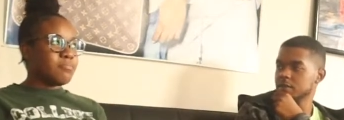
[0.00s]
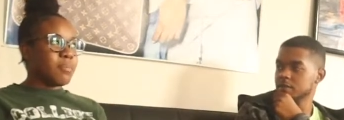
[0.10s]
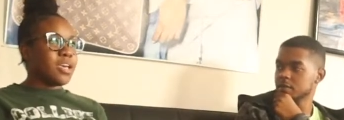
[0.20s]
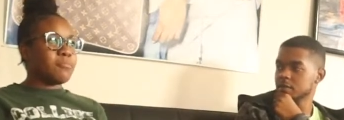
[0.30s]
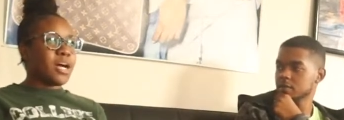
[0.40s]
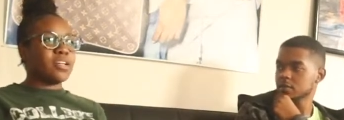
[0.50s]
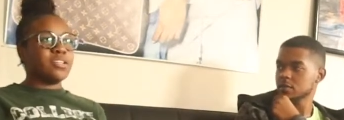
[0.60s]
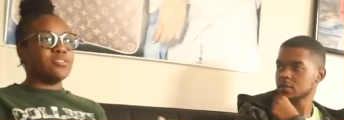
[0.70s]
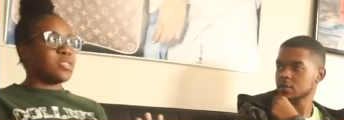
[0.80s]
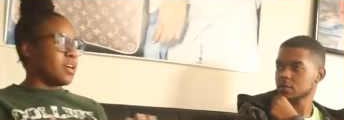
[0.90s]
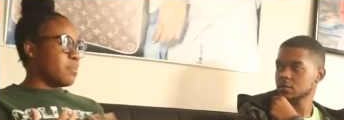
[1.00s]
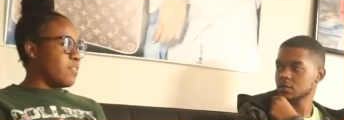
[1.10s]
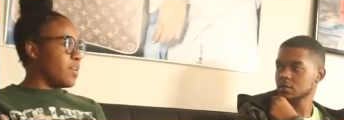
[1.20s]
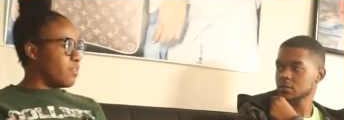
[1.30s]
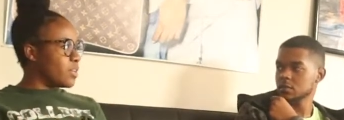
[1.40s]
Speaker 1: make my clothes, like,
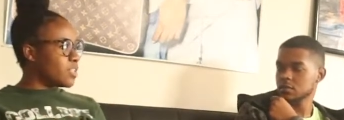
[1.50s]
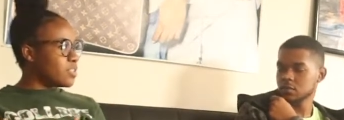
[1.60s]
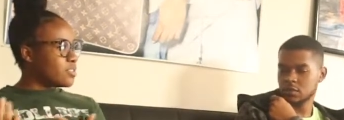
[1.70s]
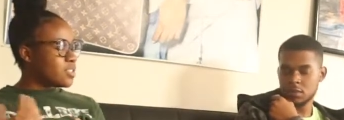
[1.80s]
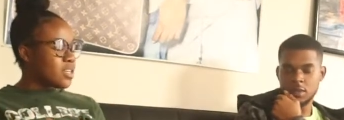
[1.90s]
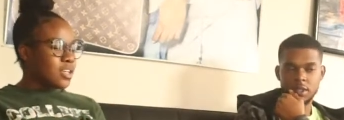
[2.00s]
my favorite clothes.